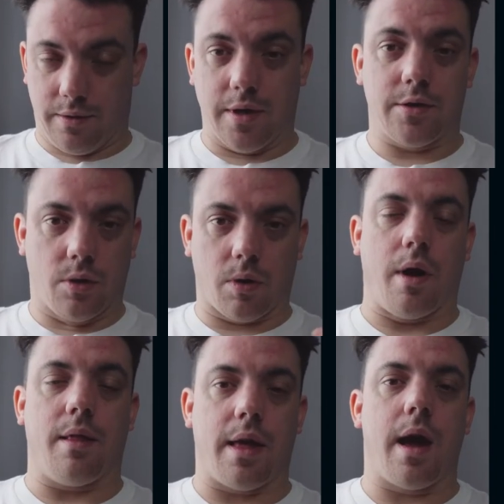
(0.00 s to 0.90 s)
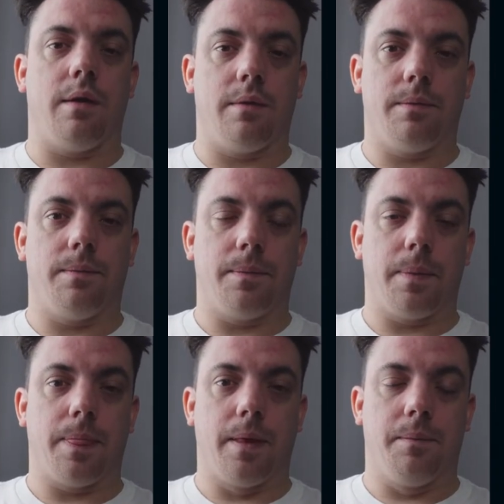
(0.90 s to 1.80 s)
It's not like that.
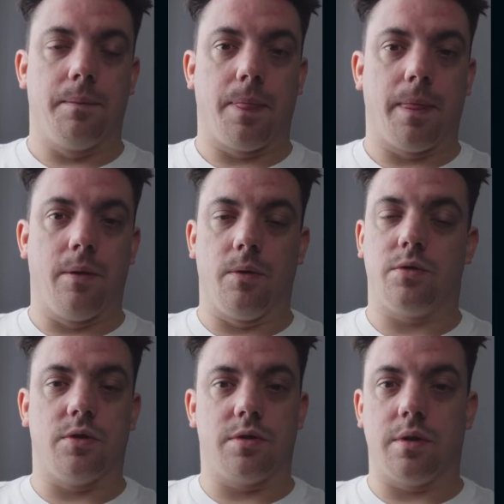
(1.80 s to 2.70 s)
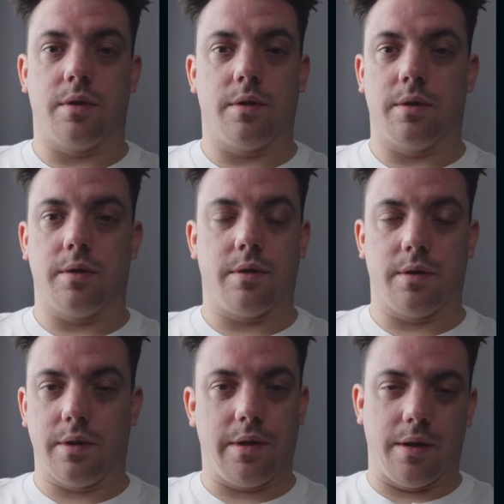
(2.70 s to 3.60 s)
Or just,
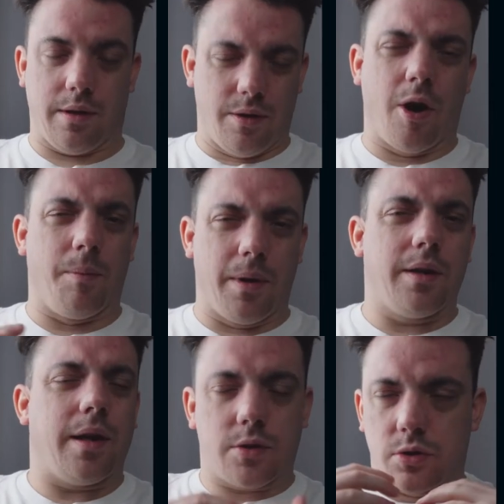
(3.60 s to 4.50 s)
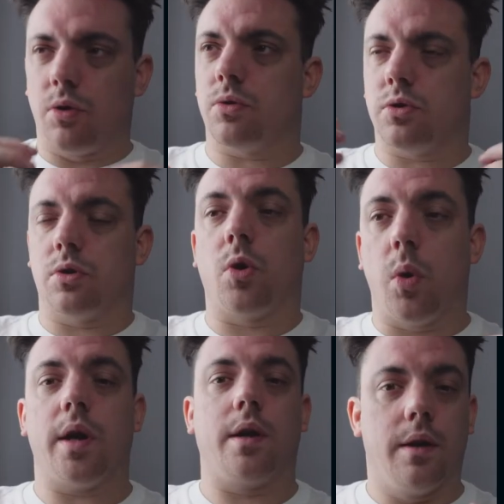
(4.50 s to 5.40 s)
you know what I mean? It's not just a
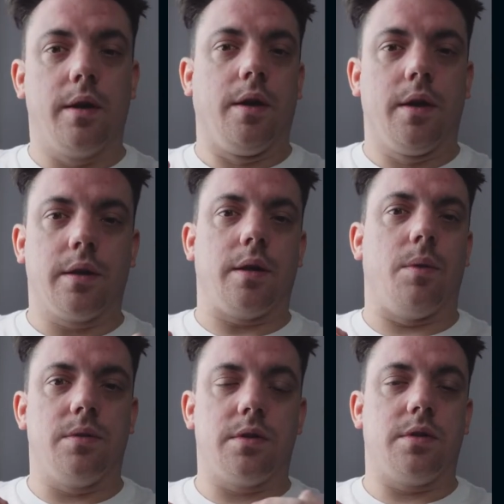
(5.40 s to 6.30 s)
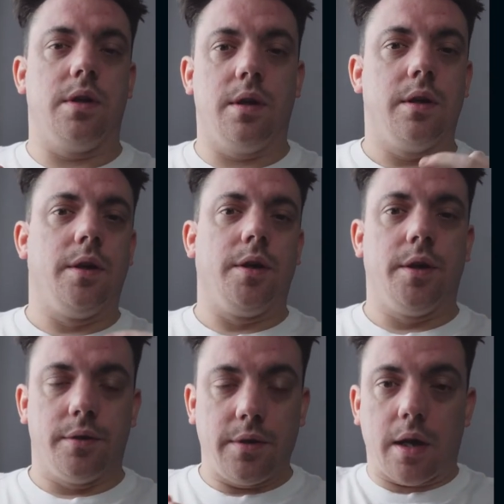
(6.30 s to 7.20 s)
quick go and see.
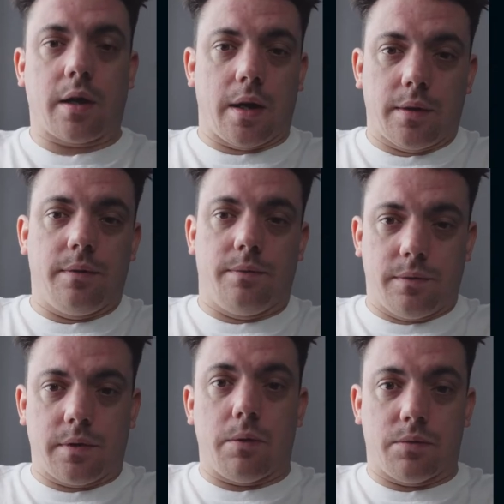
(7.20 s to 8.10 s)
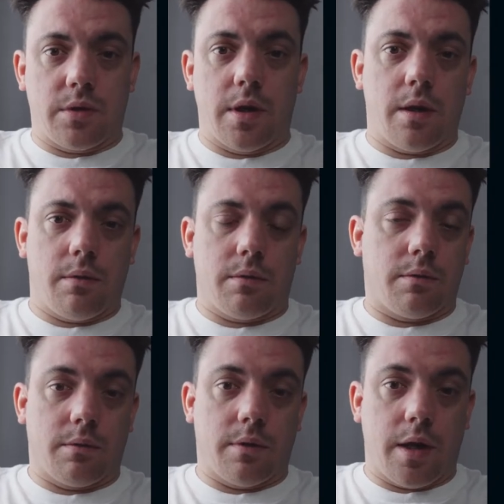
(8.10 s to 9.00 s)
Yeah, okay, go and see it.
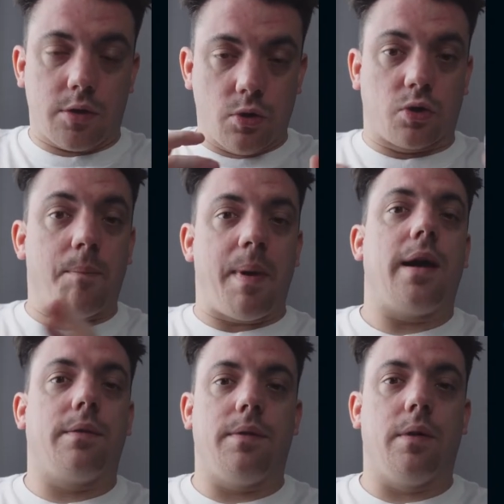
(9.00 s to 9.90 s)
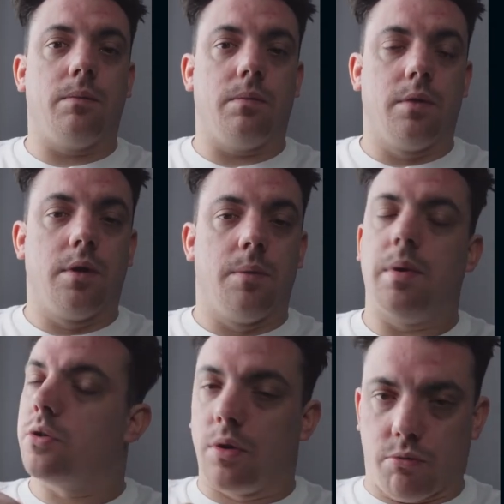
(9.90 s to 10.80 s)
It's not a bad film. But
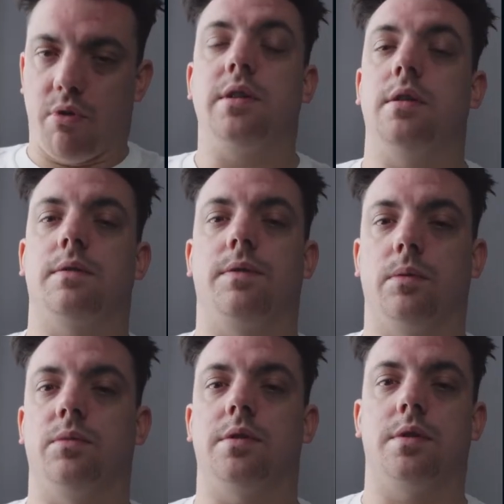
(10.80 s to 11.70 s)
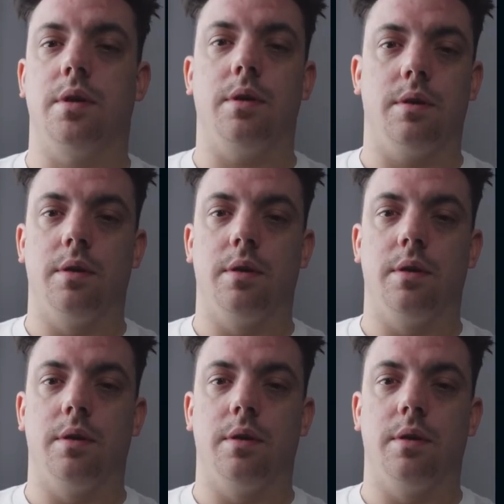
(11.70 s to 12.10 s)
it's not the greatest film to see.